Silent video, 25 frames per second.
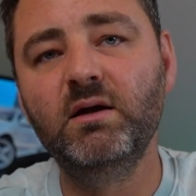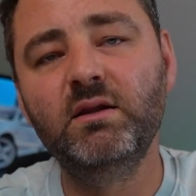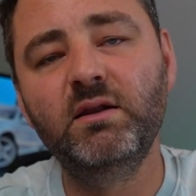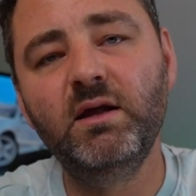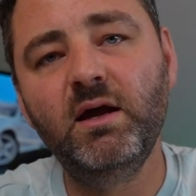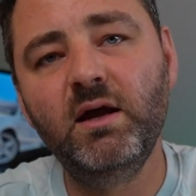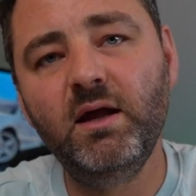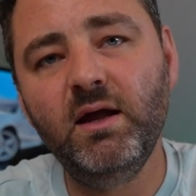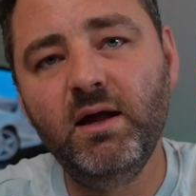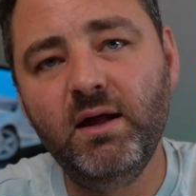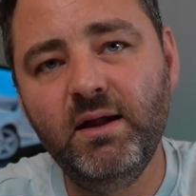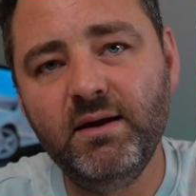
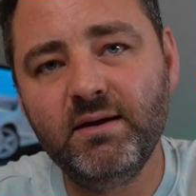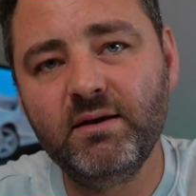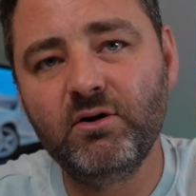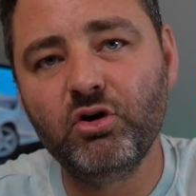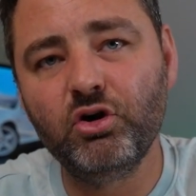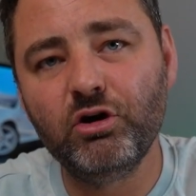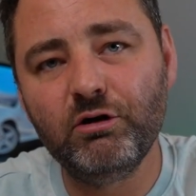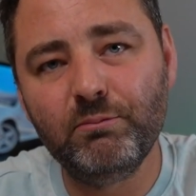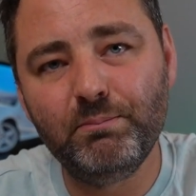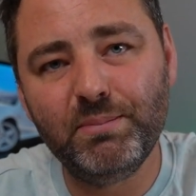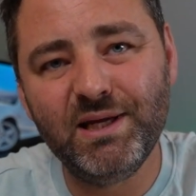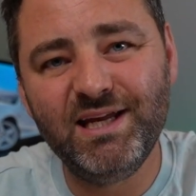there is
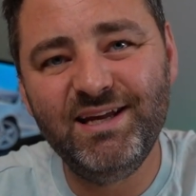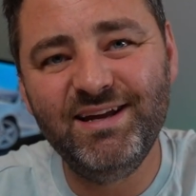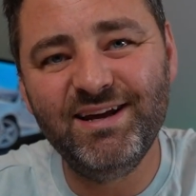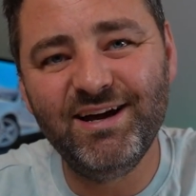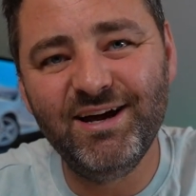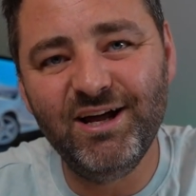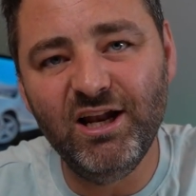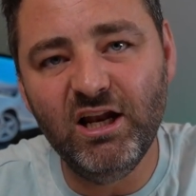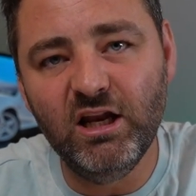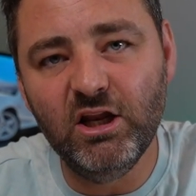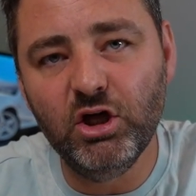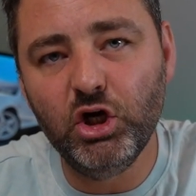going to be
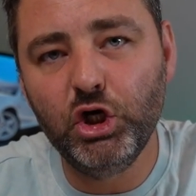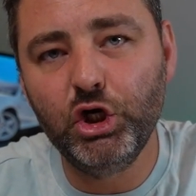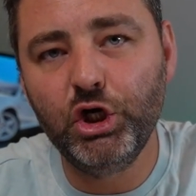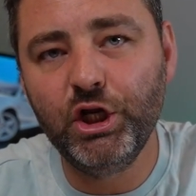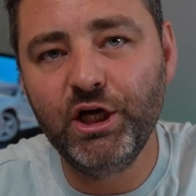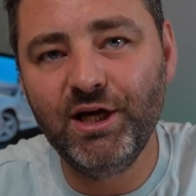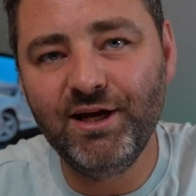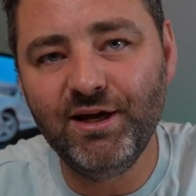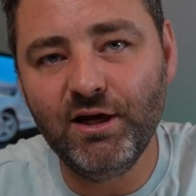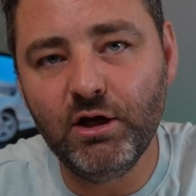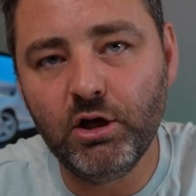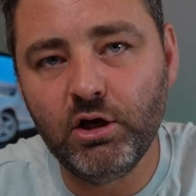a
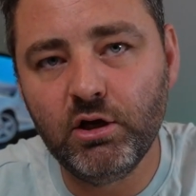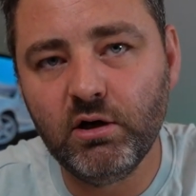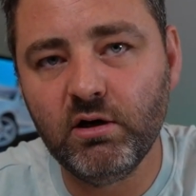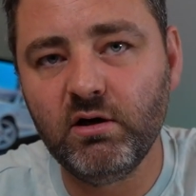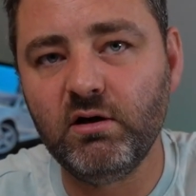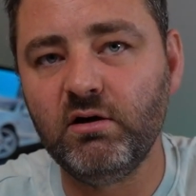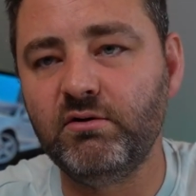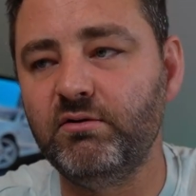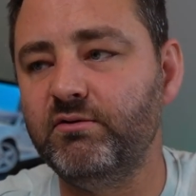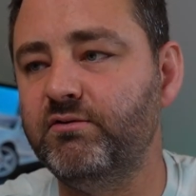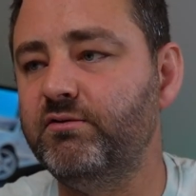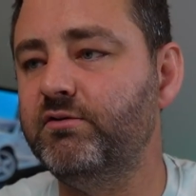learning
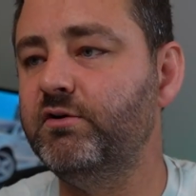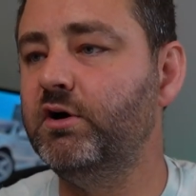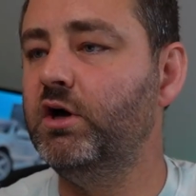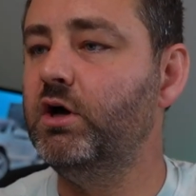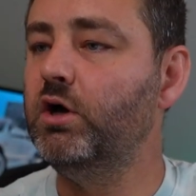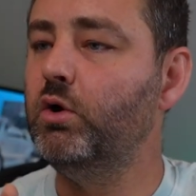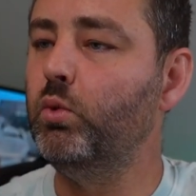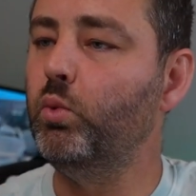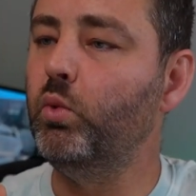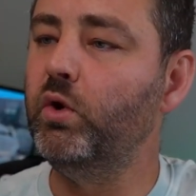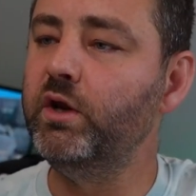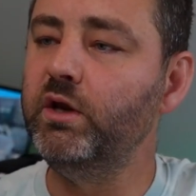curve
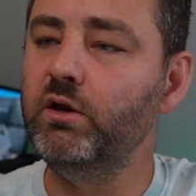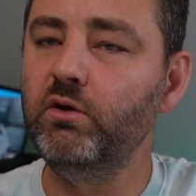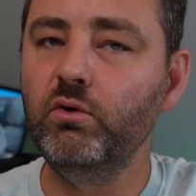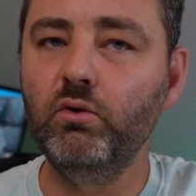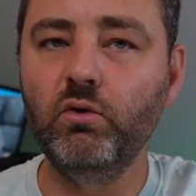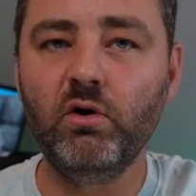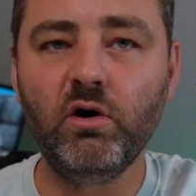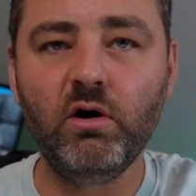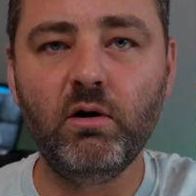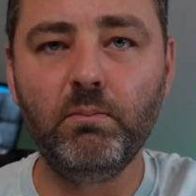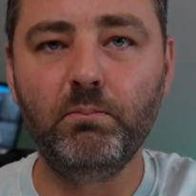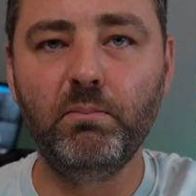when
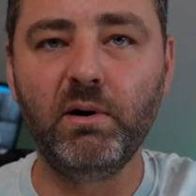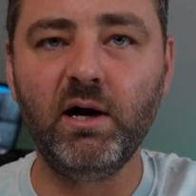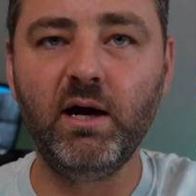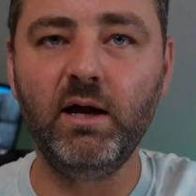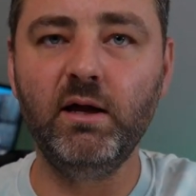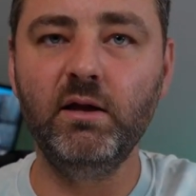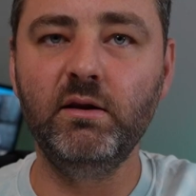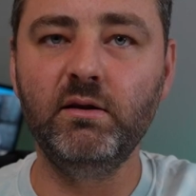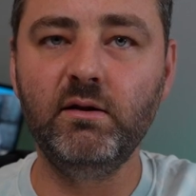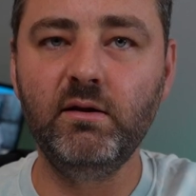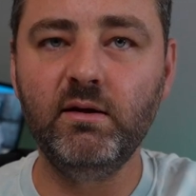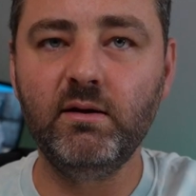you are
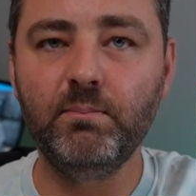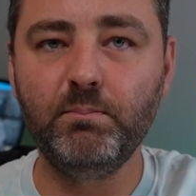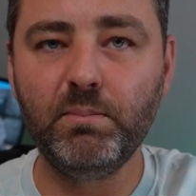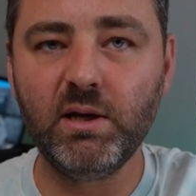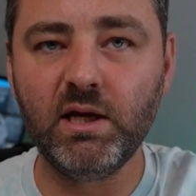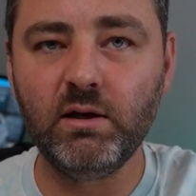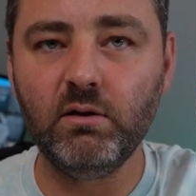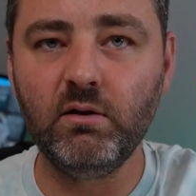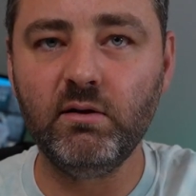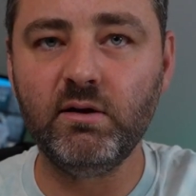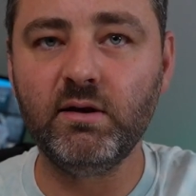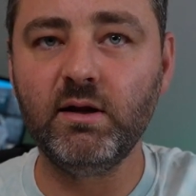buying these
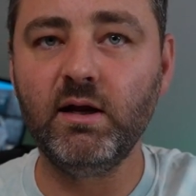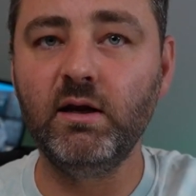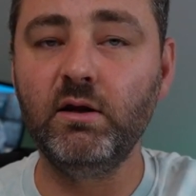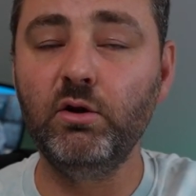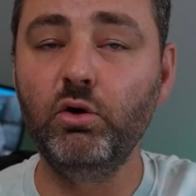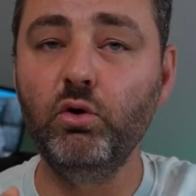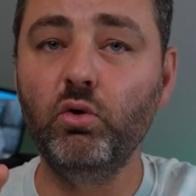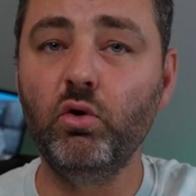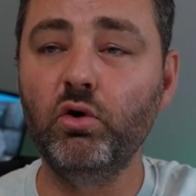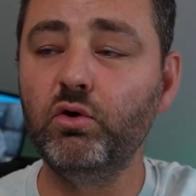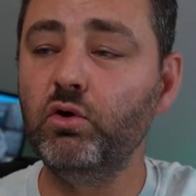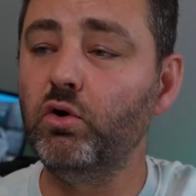pedals
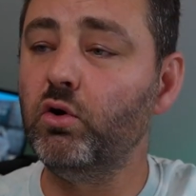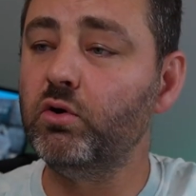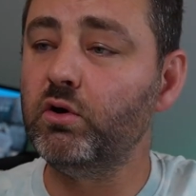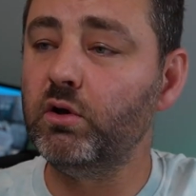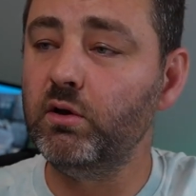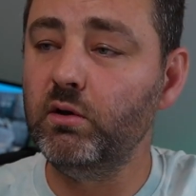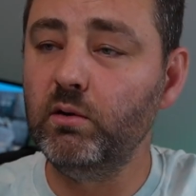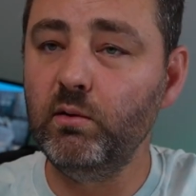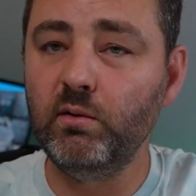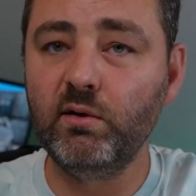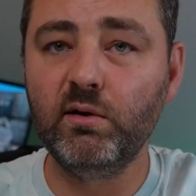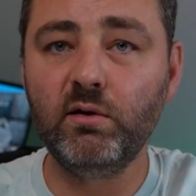and you're
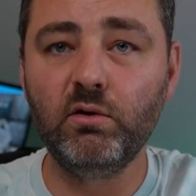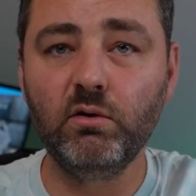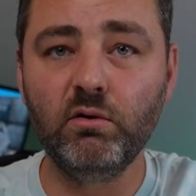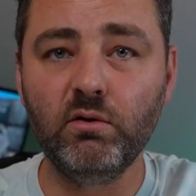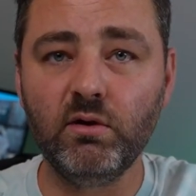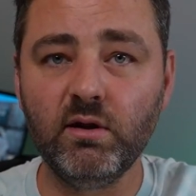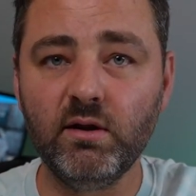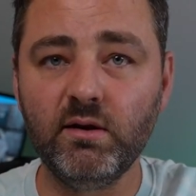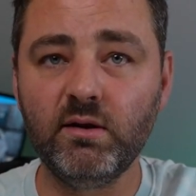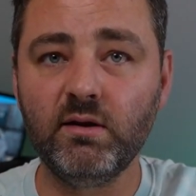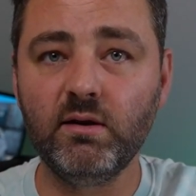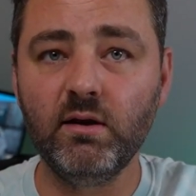not used to
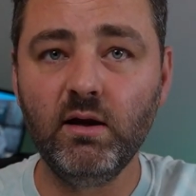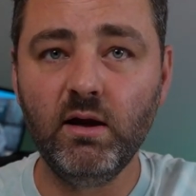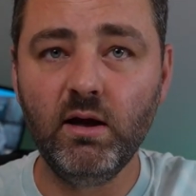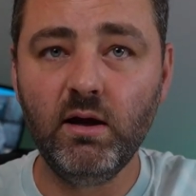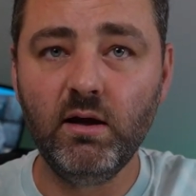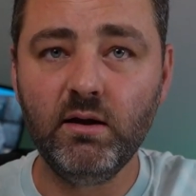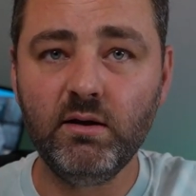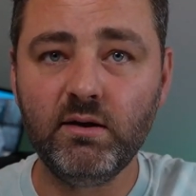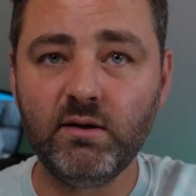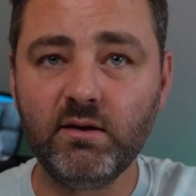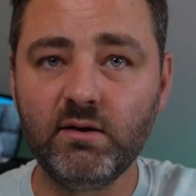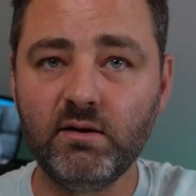this
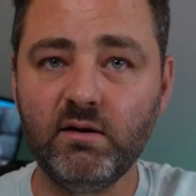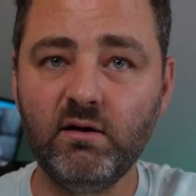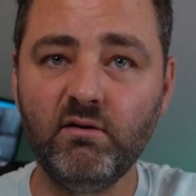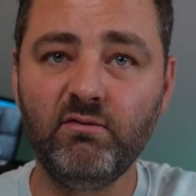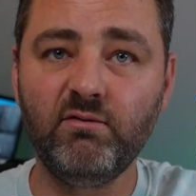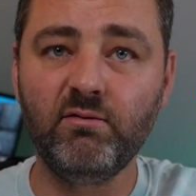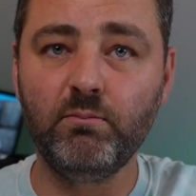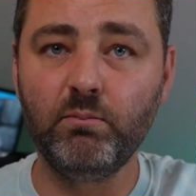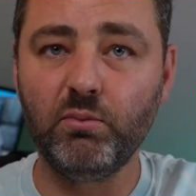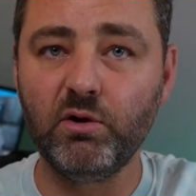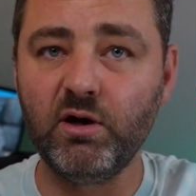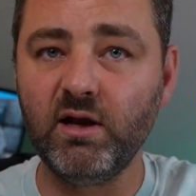
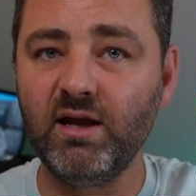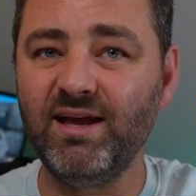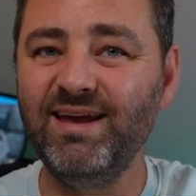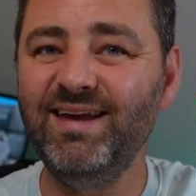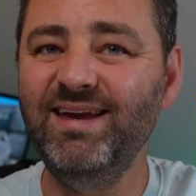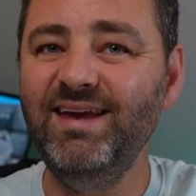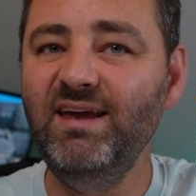stiff brake.